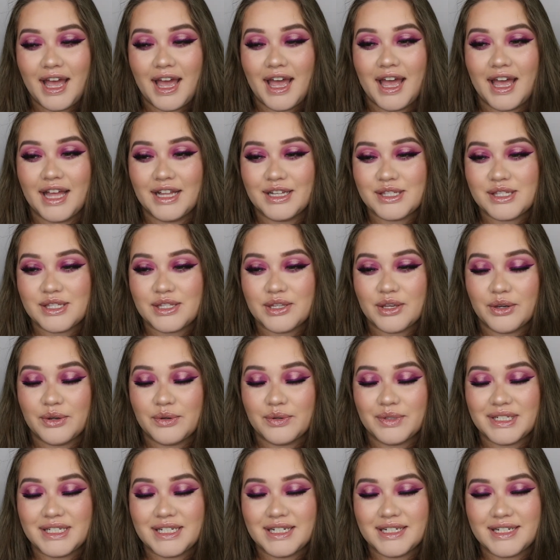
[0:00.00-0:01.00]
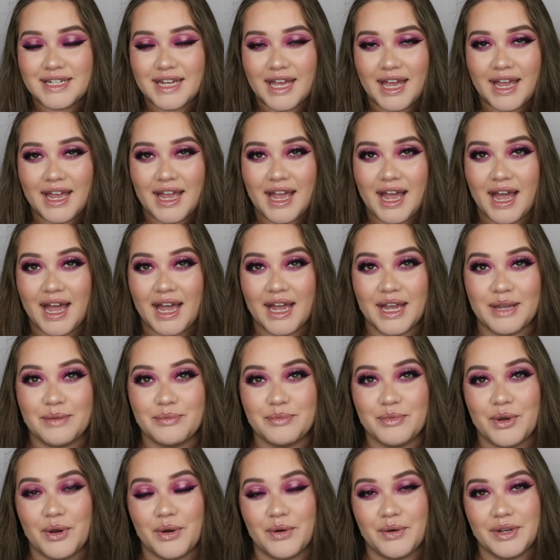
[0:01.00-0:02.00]
And so today
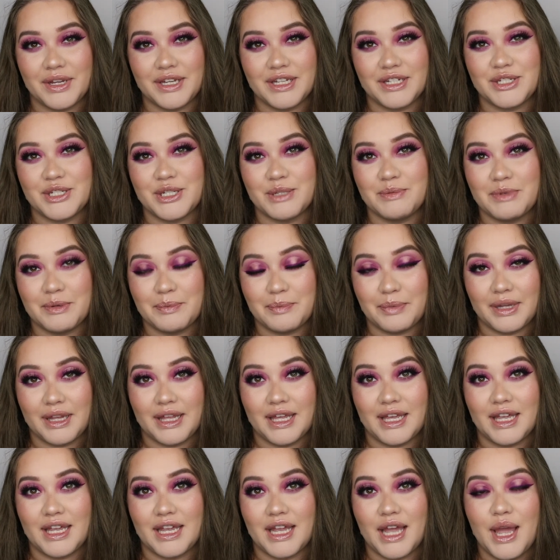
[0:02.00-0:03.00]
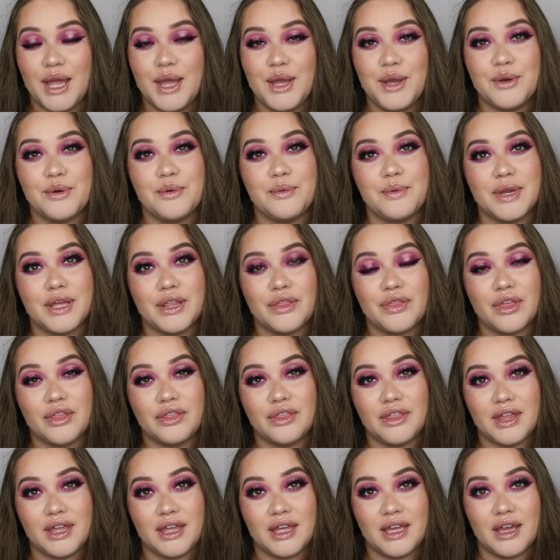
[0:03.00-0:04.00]
I'm going to be playing with
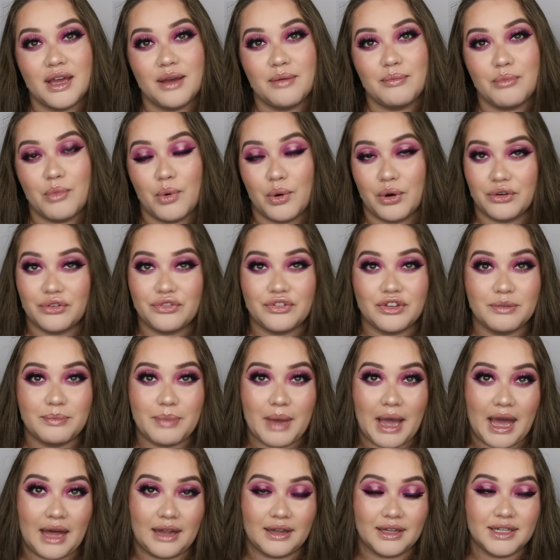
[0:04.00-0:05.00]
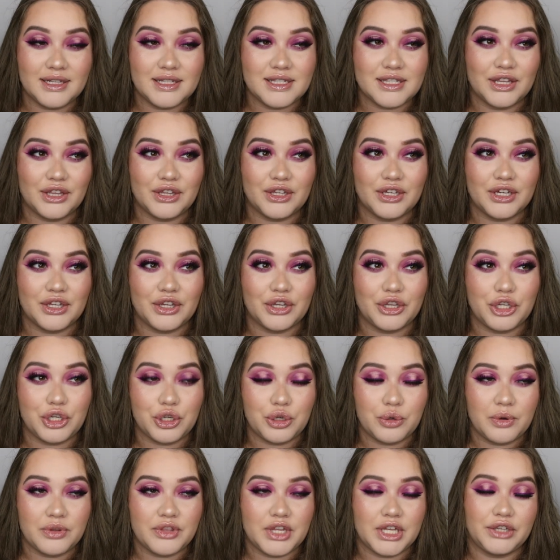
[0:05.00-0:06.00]
the Morphe palette, the
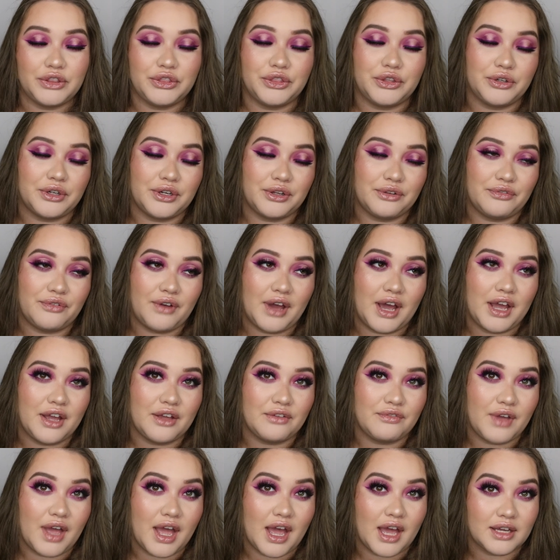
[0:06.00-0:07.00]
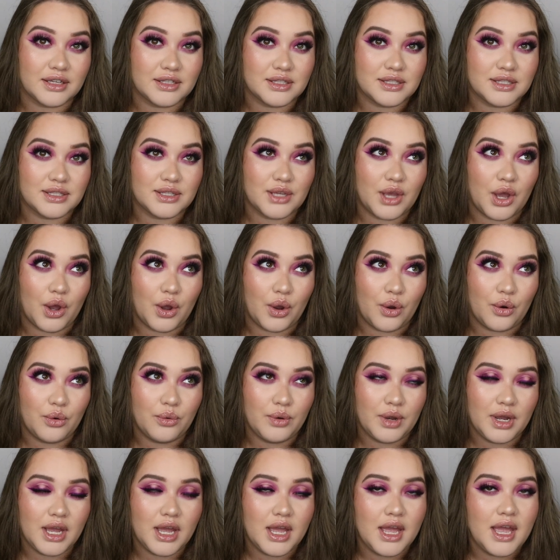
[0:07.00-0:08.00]
new one, the
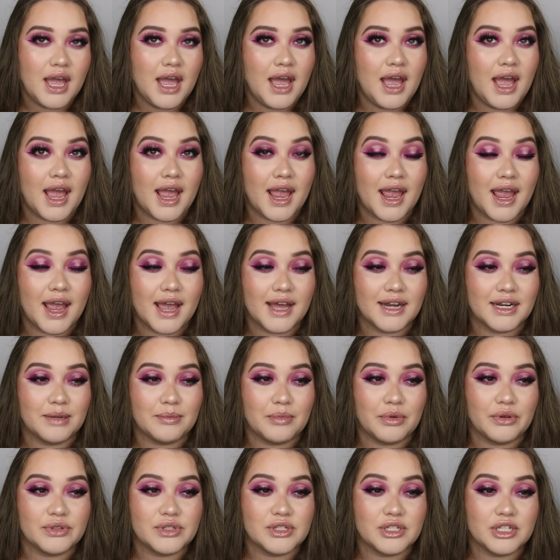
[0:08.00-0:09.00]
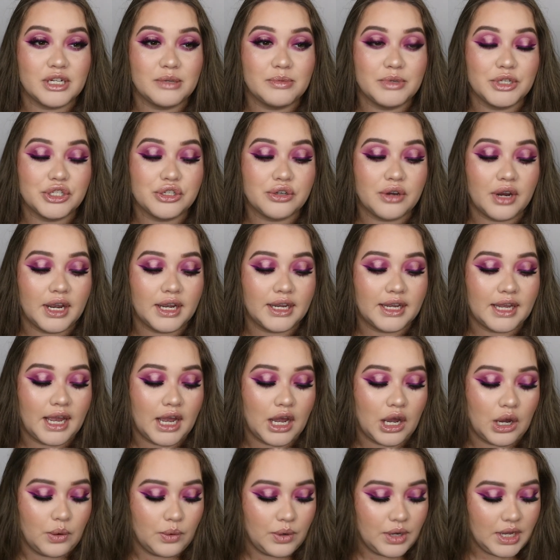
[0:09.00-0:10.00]
35XO. And I'm also going to be trying
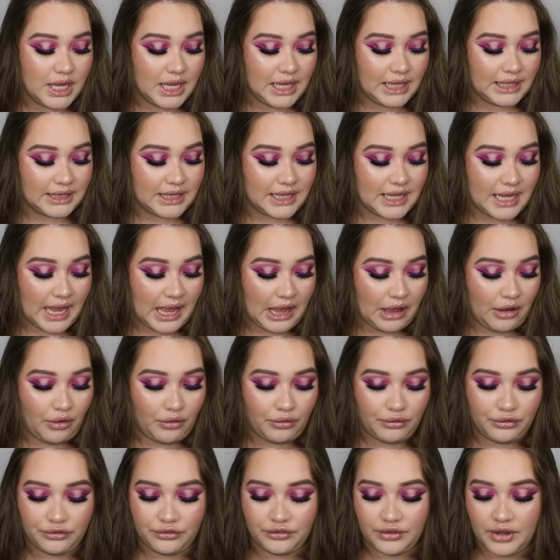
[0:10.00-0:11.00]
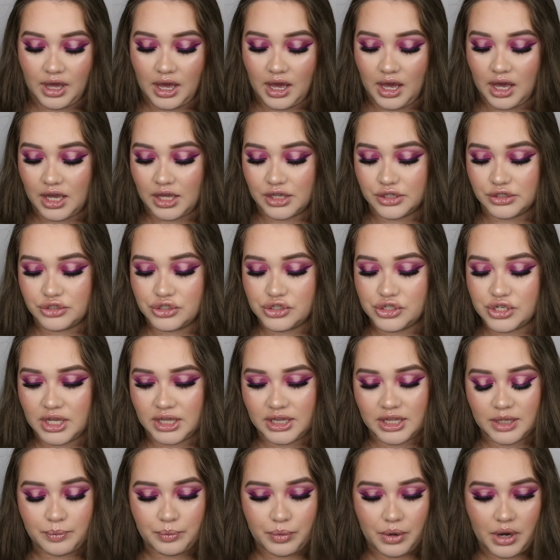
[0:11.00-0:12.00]
out the e.l.f.
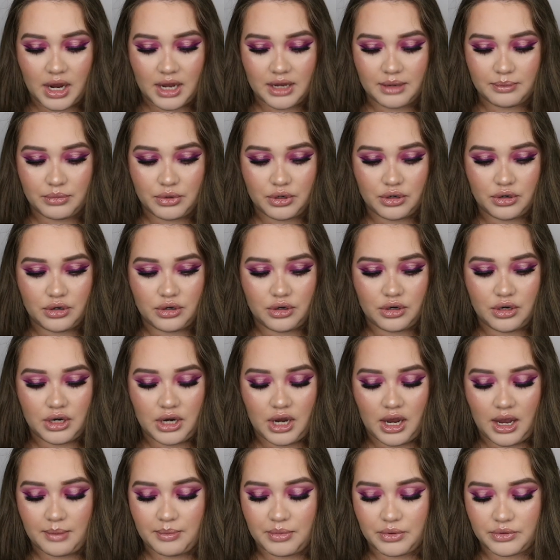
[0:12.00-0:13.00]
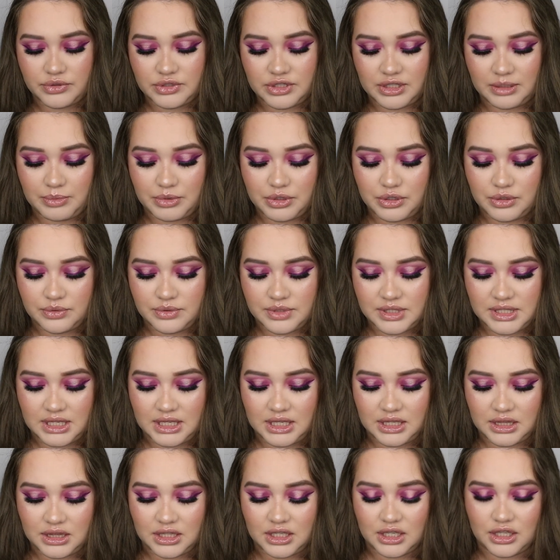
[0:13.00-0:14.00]
Jelly Primer. I'm also going to be
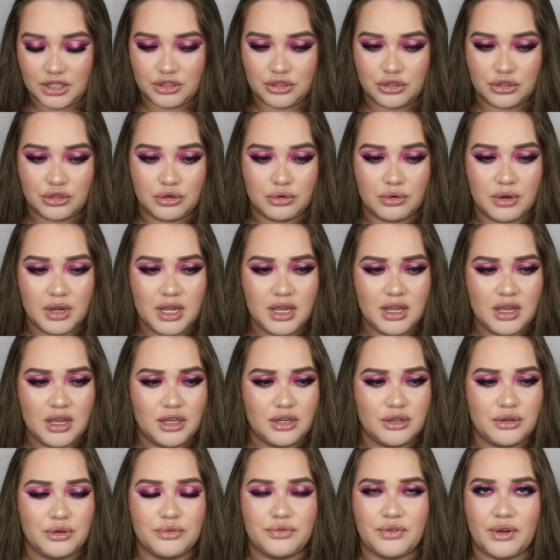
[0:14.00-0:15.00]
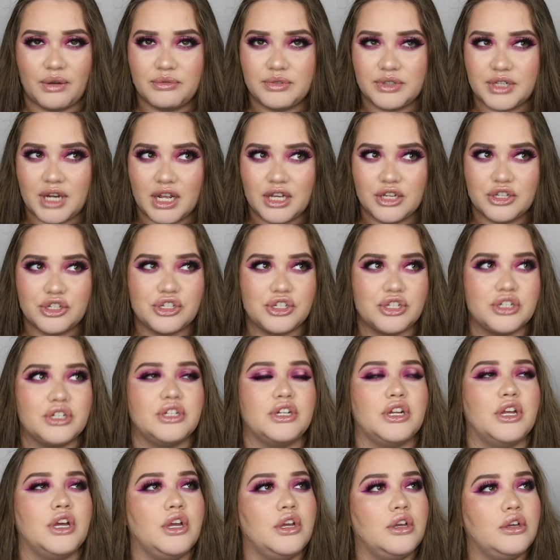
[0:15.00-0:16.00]
using the new
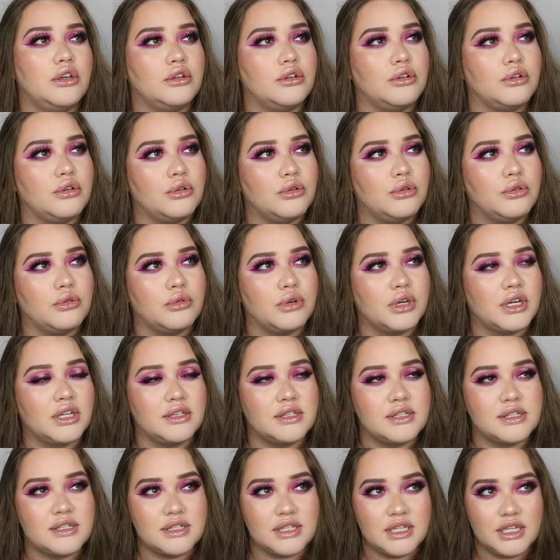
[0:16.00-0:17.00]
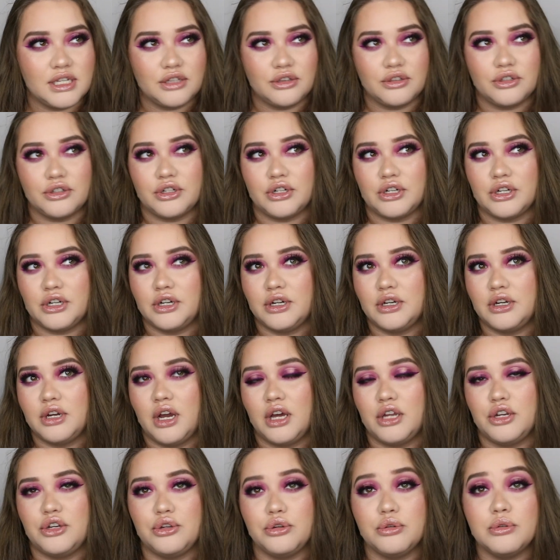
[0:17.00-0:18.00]
foundation, new concealer,
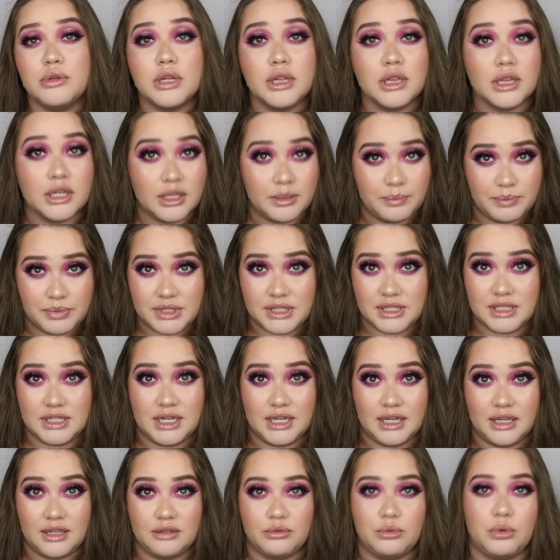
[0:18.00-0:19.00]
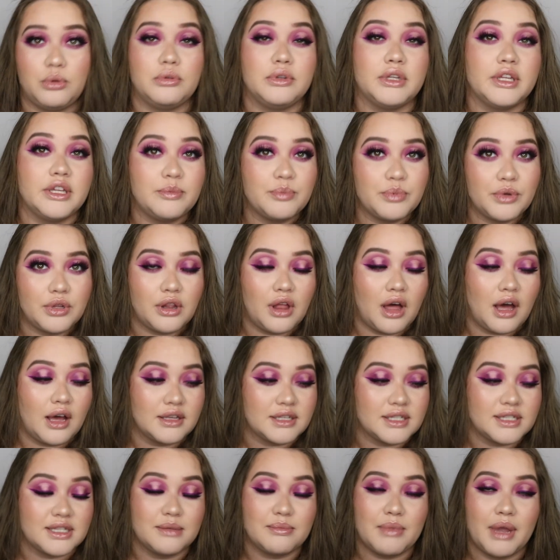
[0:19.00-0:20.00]
new lipstick, well, lip
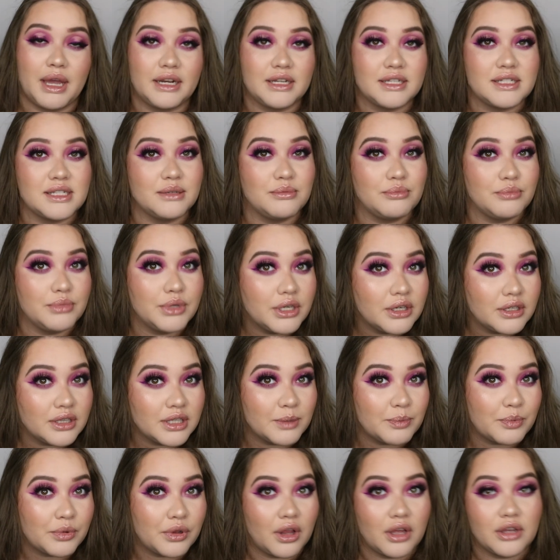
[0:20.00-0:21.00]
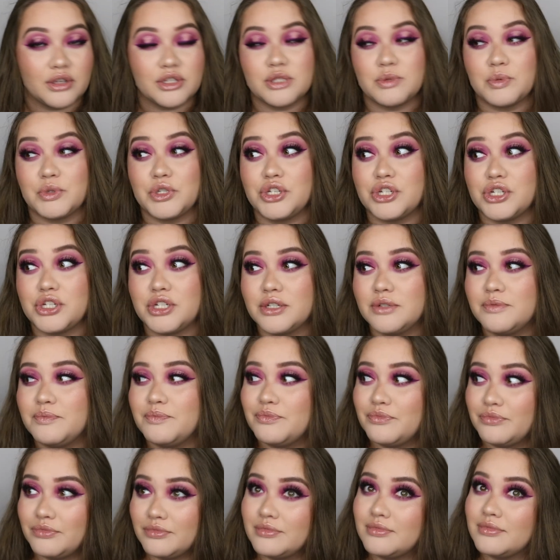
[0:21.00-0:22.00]
gloss, the Madison lip gloss, which
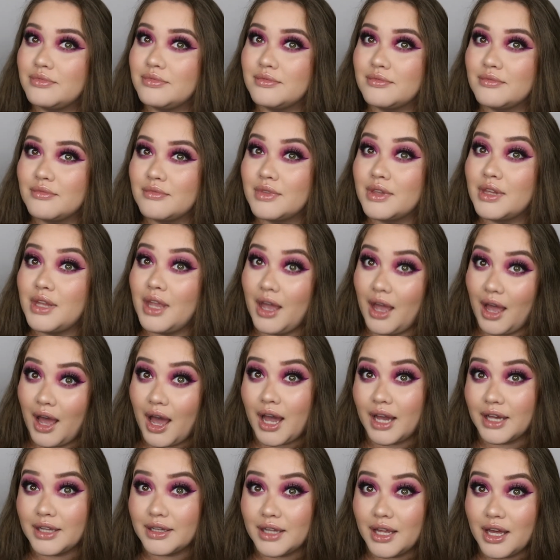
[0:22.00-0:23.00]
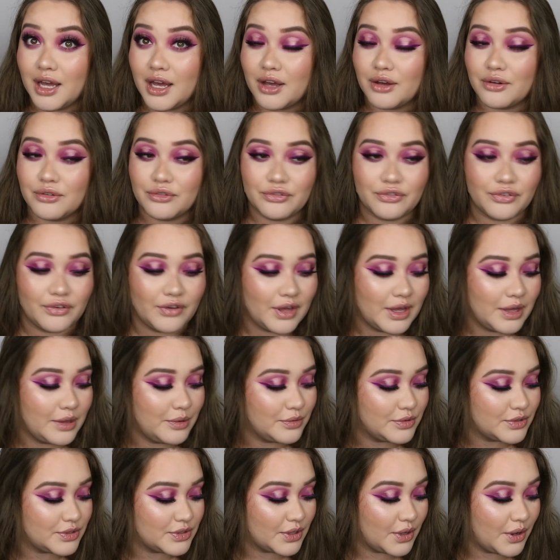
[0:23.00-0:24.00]
I love.
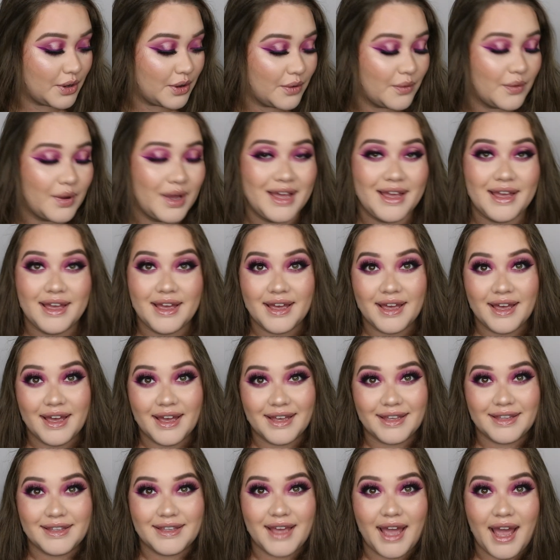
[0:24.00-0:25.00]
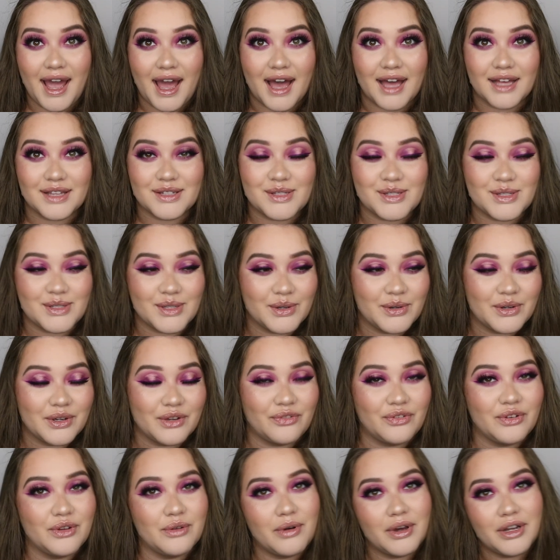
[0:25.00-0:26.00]
So yeah, so
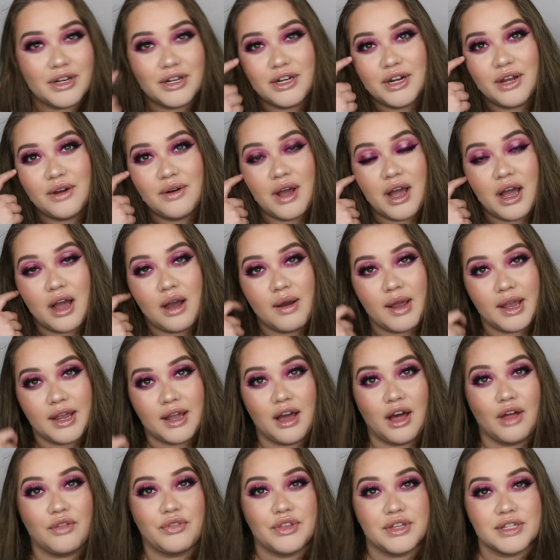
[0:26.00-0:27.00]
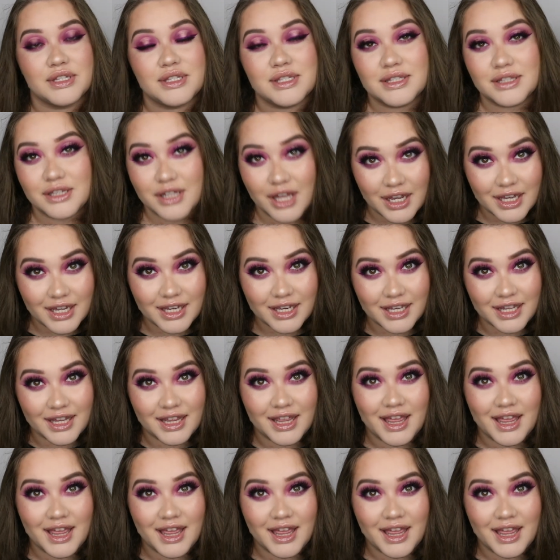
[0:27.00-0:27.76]
if you want to know how I got this look,